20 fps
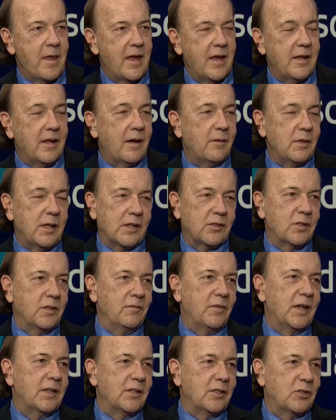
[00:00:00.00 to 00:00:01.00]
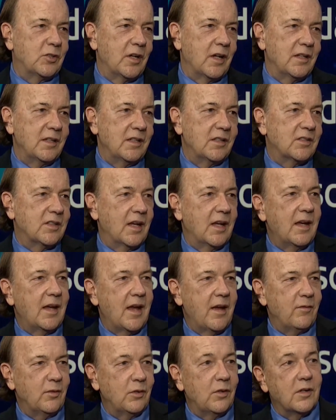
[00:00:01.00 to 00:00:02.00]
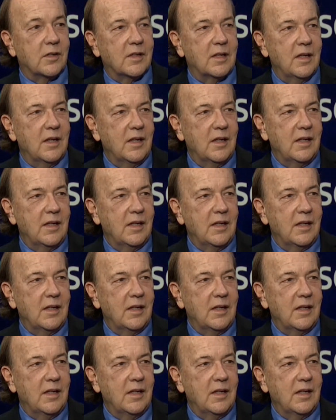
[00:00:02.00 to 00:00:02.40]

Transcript: And I would actually invite the Chinese, say, hey, have a look.